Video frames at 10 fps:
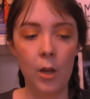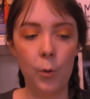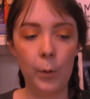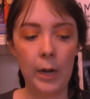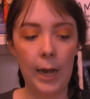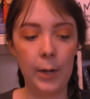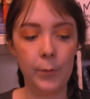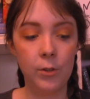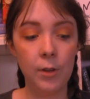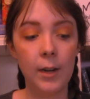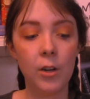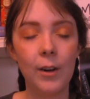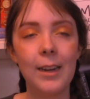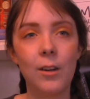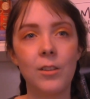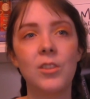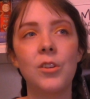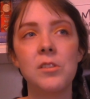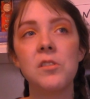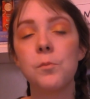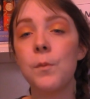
when I was younger and also is,